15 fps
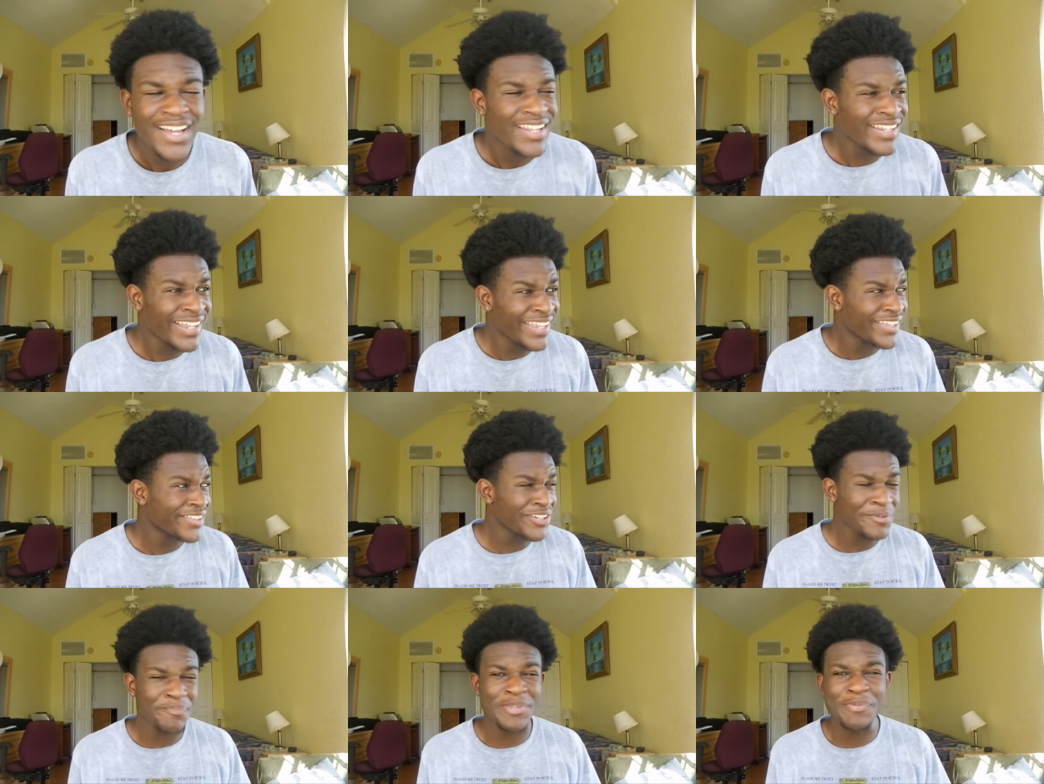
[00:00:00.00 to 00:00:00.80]
Like,
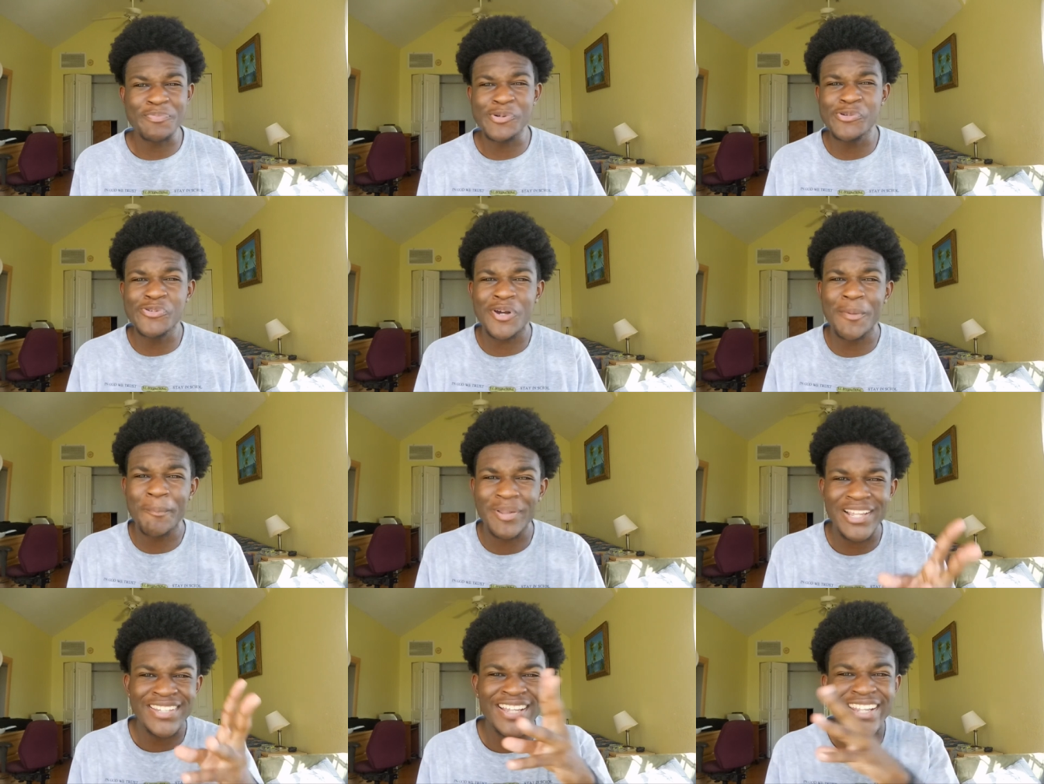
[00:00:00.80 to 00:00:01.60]
there are people who
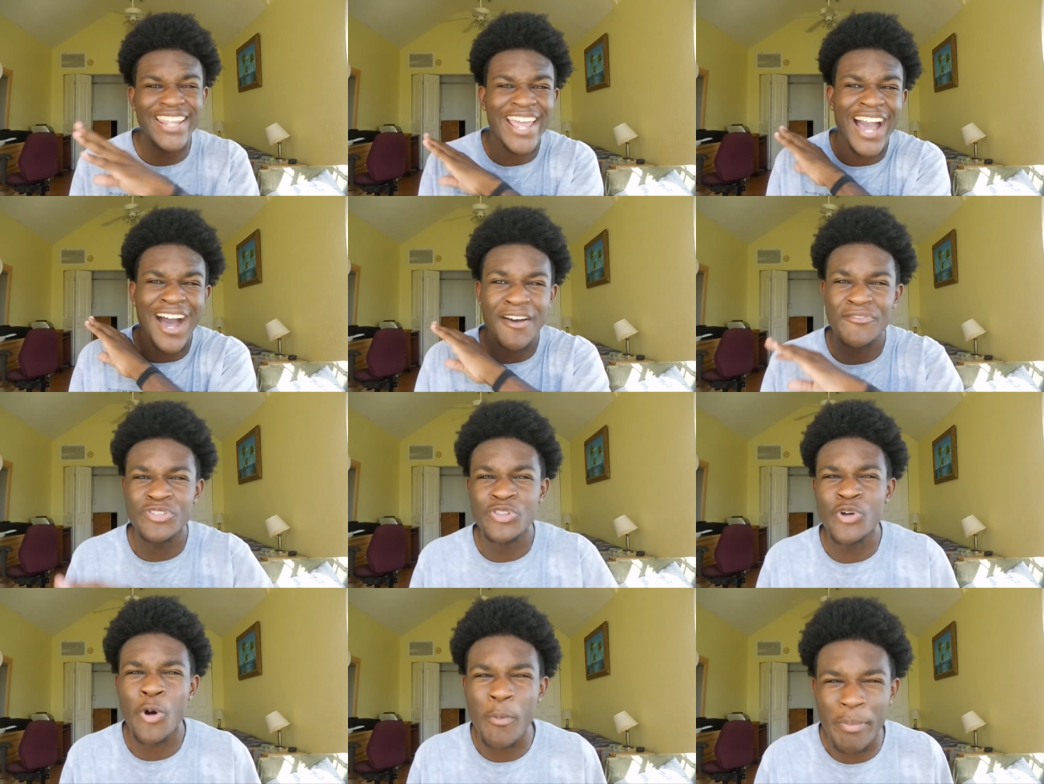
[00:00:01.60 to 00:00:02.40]
complain that they have
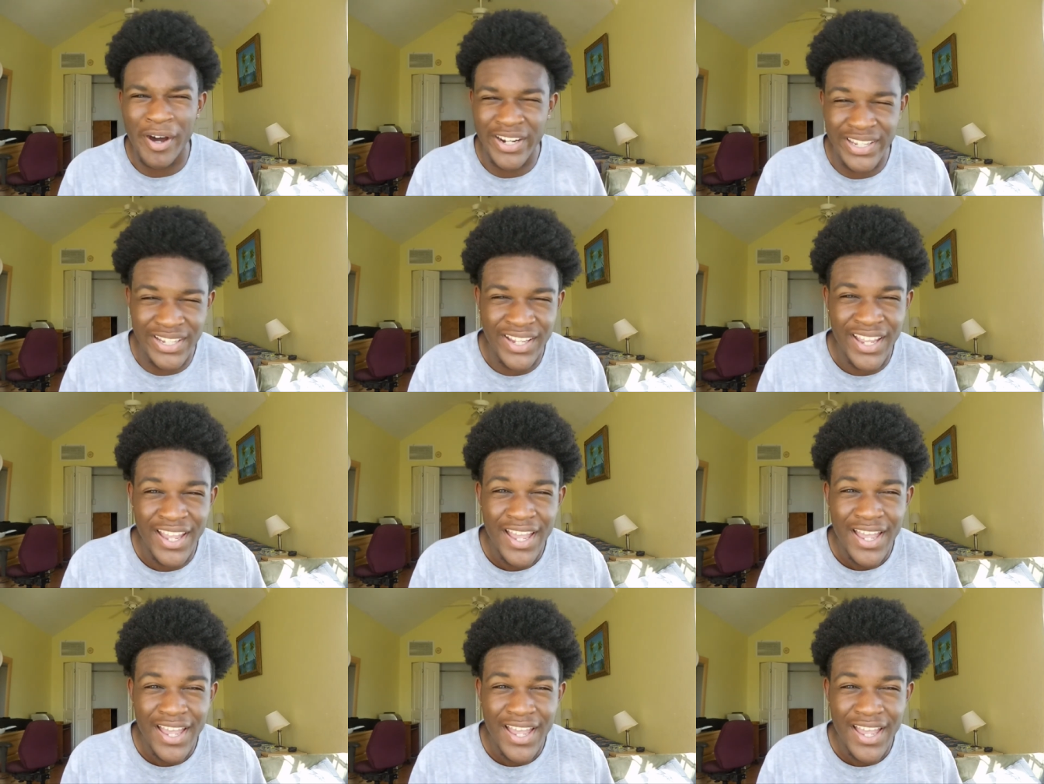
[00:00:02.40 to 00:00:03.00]
nobody,